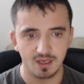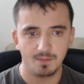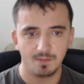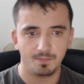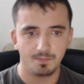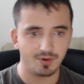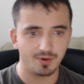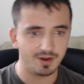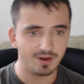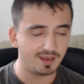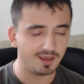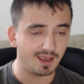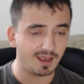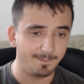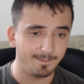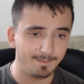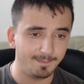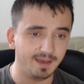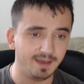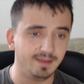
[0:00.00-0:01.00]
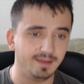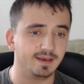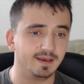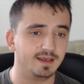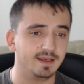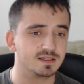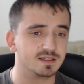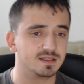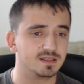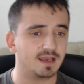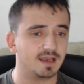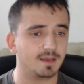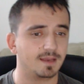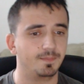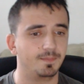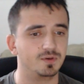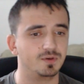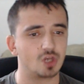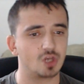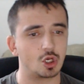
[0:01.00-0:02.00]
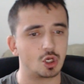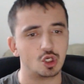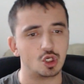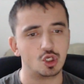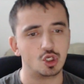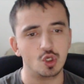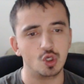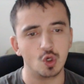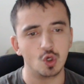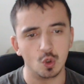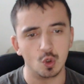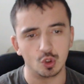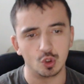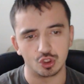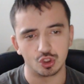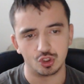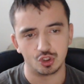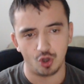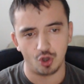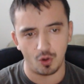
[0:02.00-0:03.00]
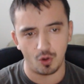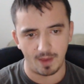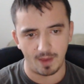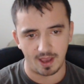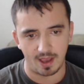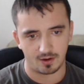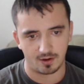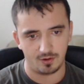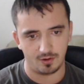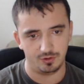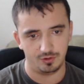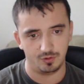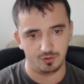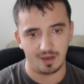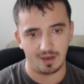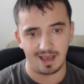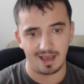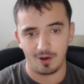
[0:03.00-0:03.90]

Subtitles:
Bringing a melee is like it puts a huge drawback on you,